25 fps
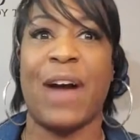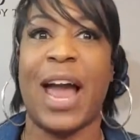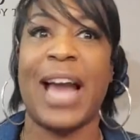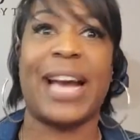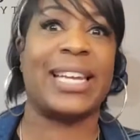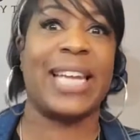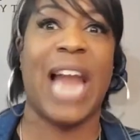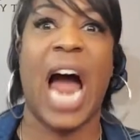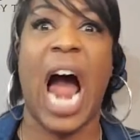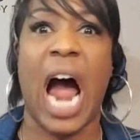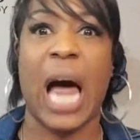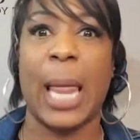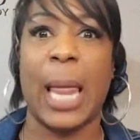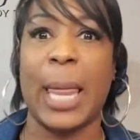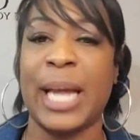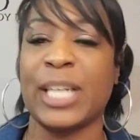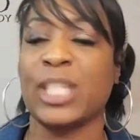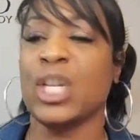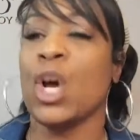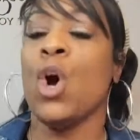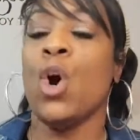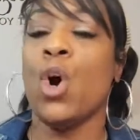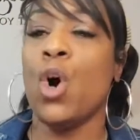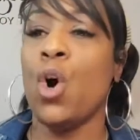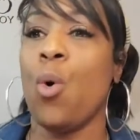acknowledge
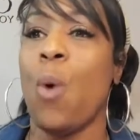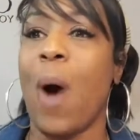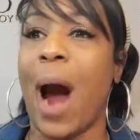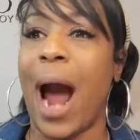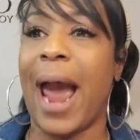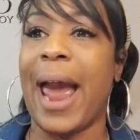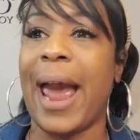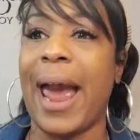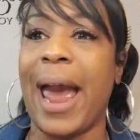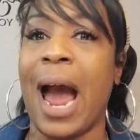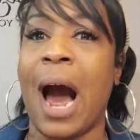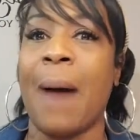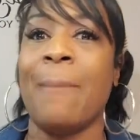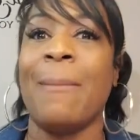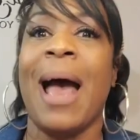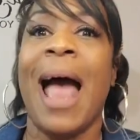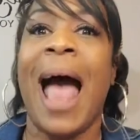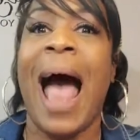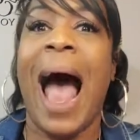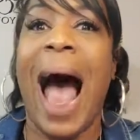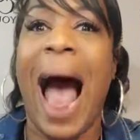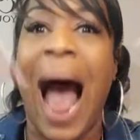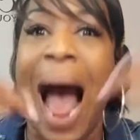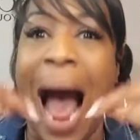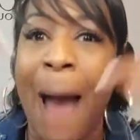who I am,
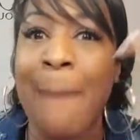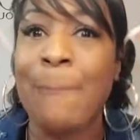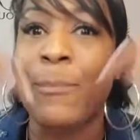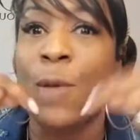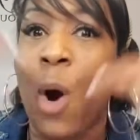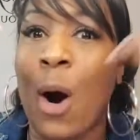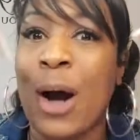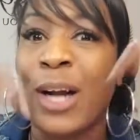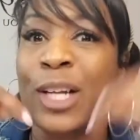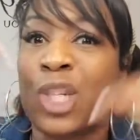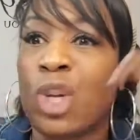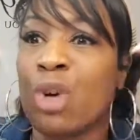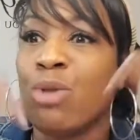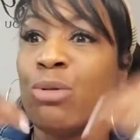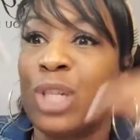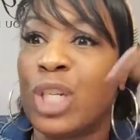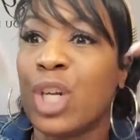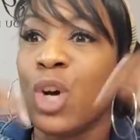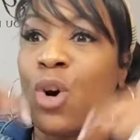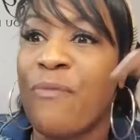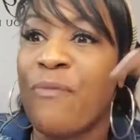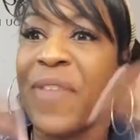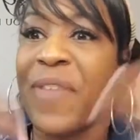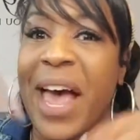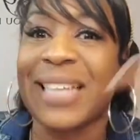I'm going to
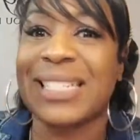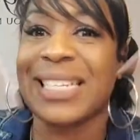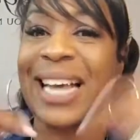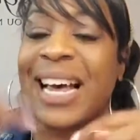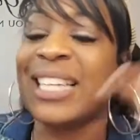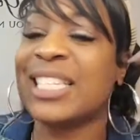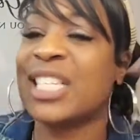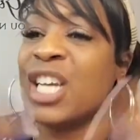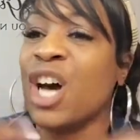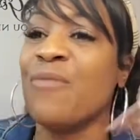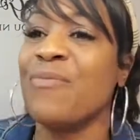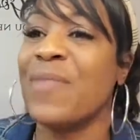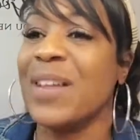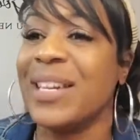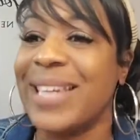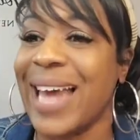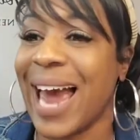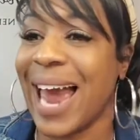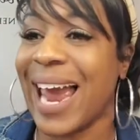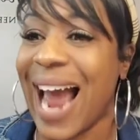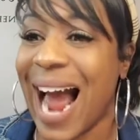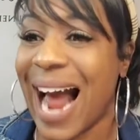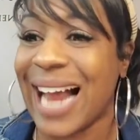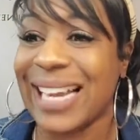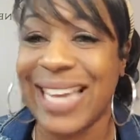do this until the
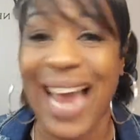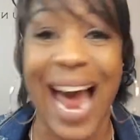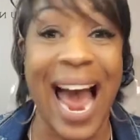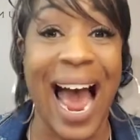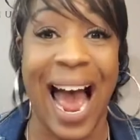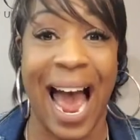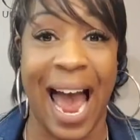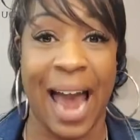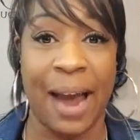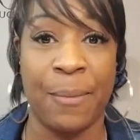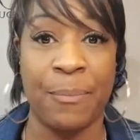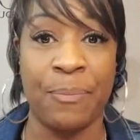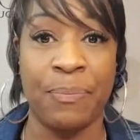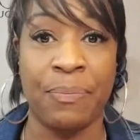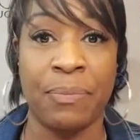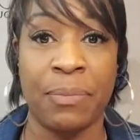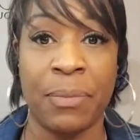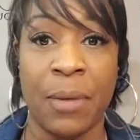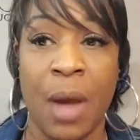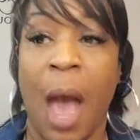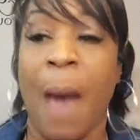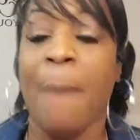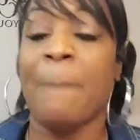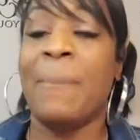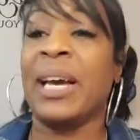day I die.
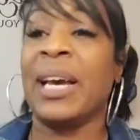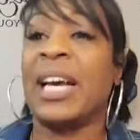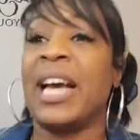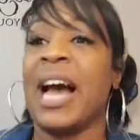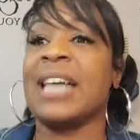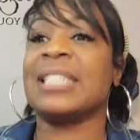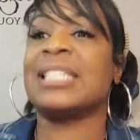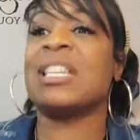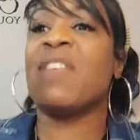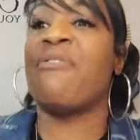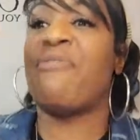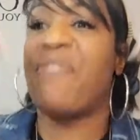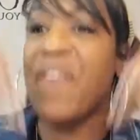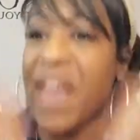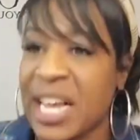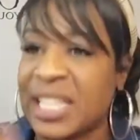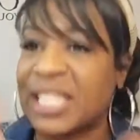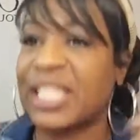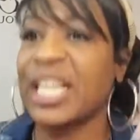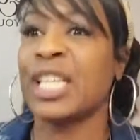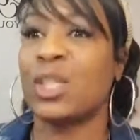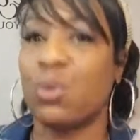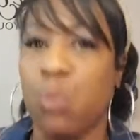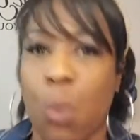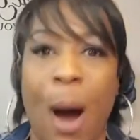Because
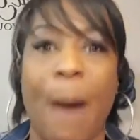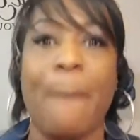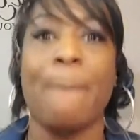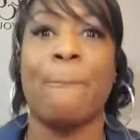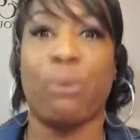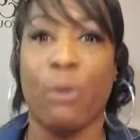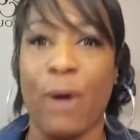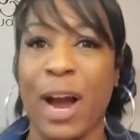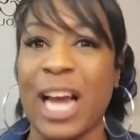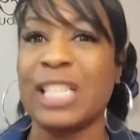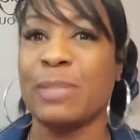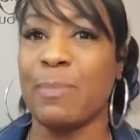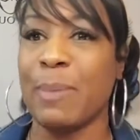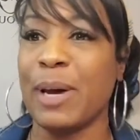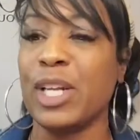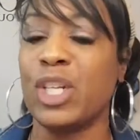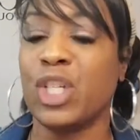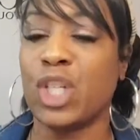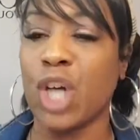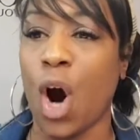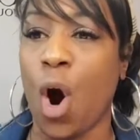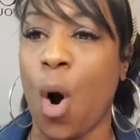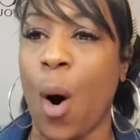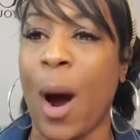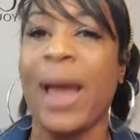this is what brings me
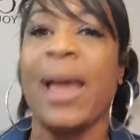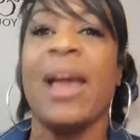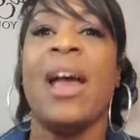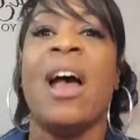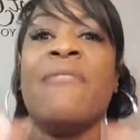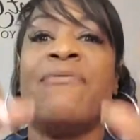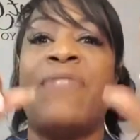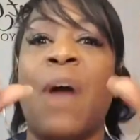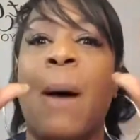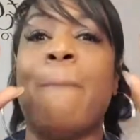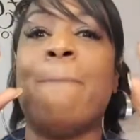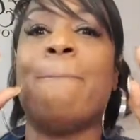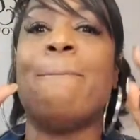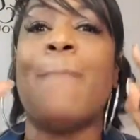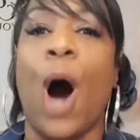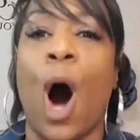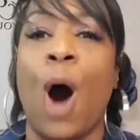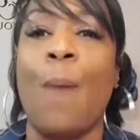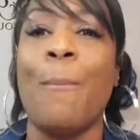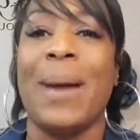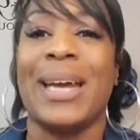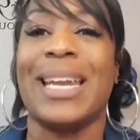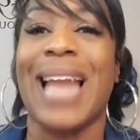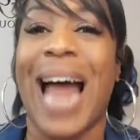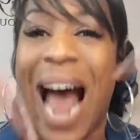joy. The
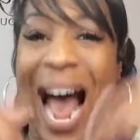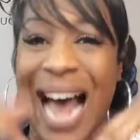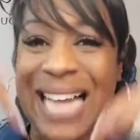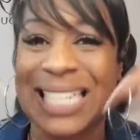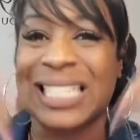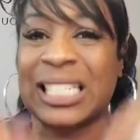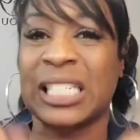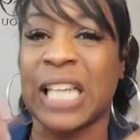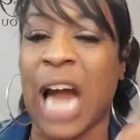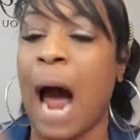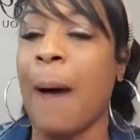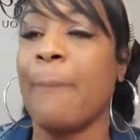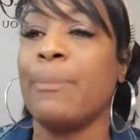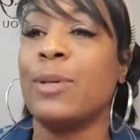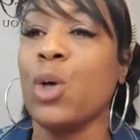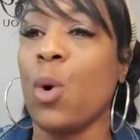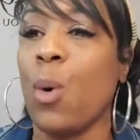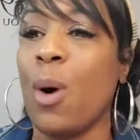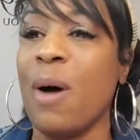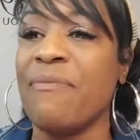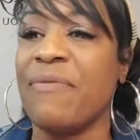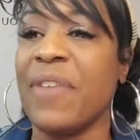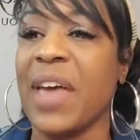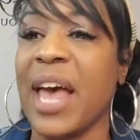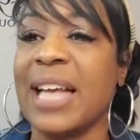moment I stop
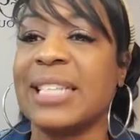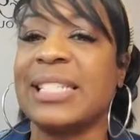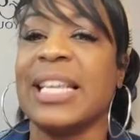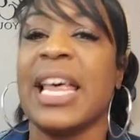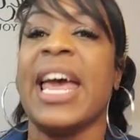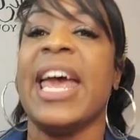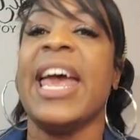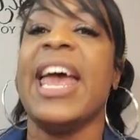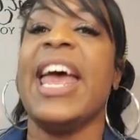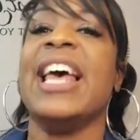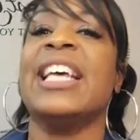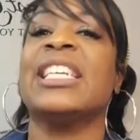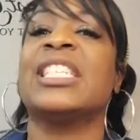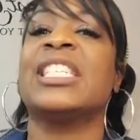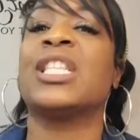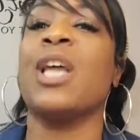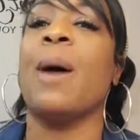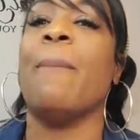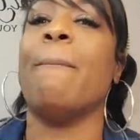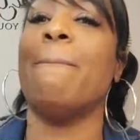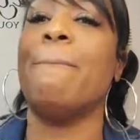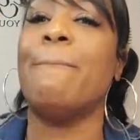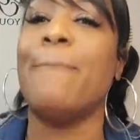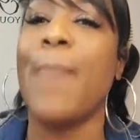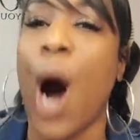doing this is the
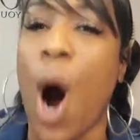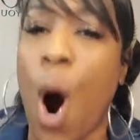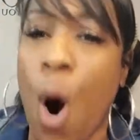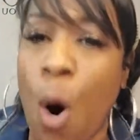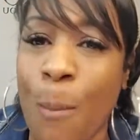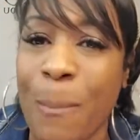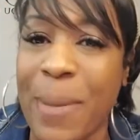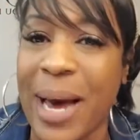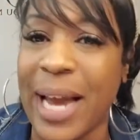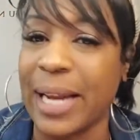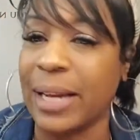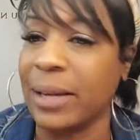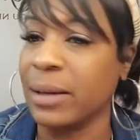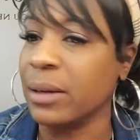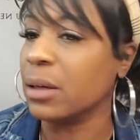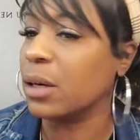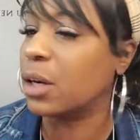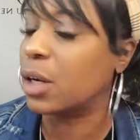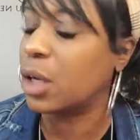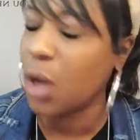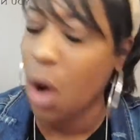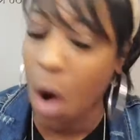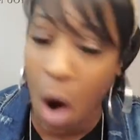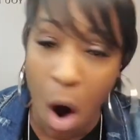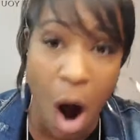moment,
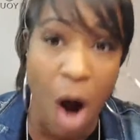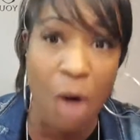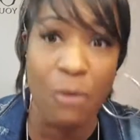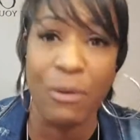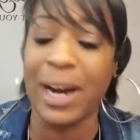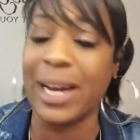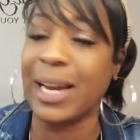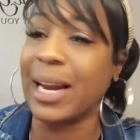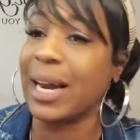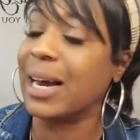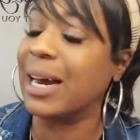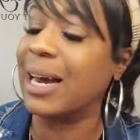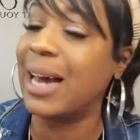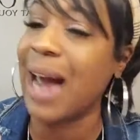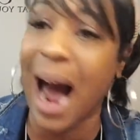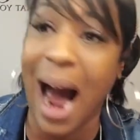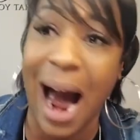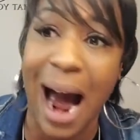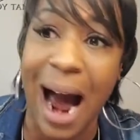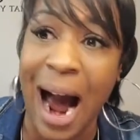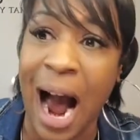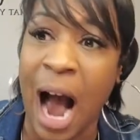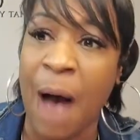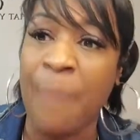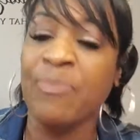glory to
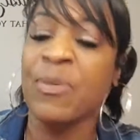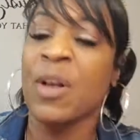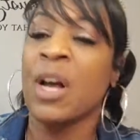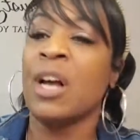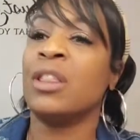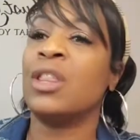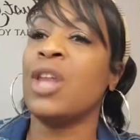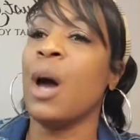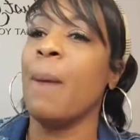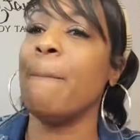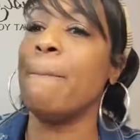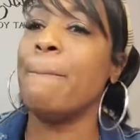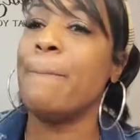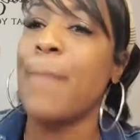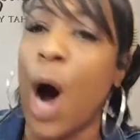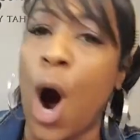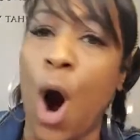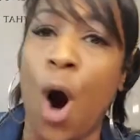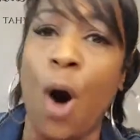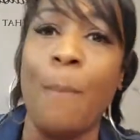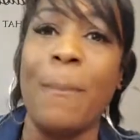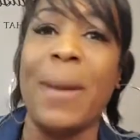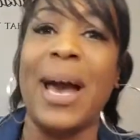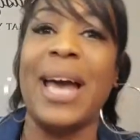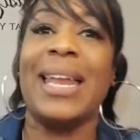God, the
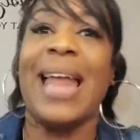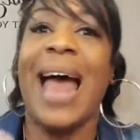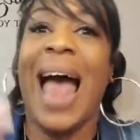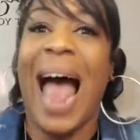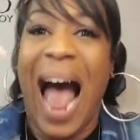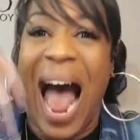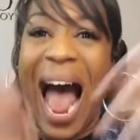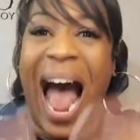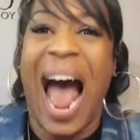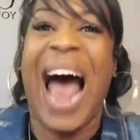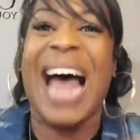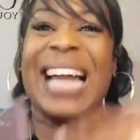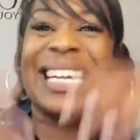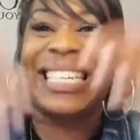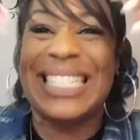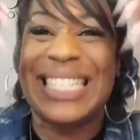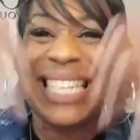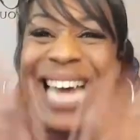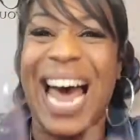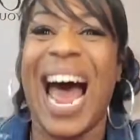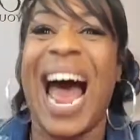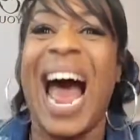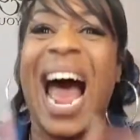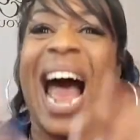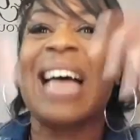moment I
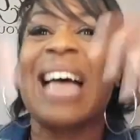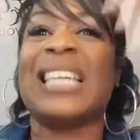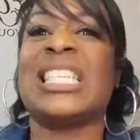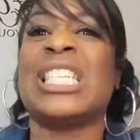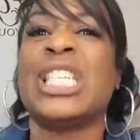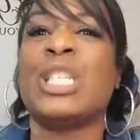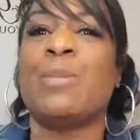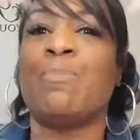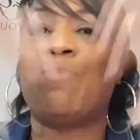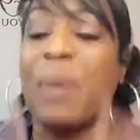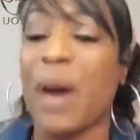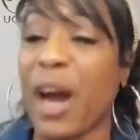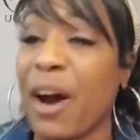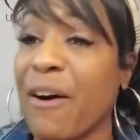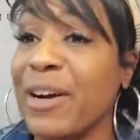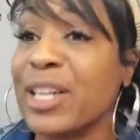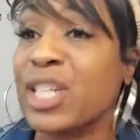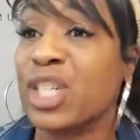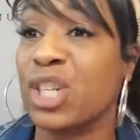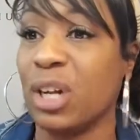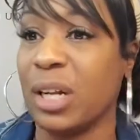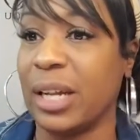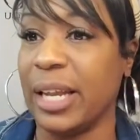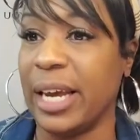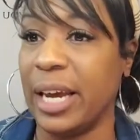die
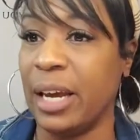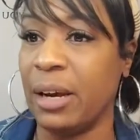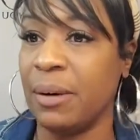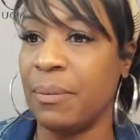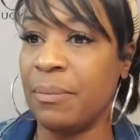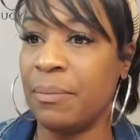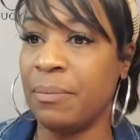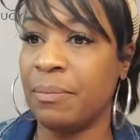spiritually.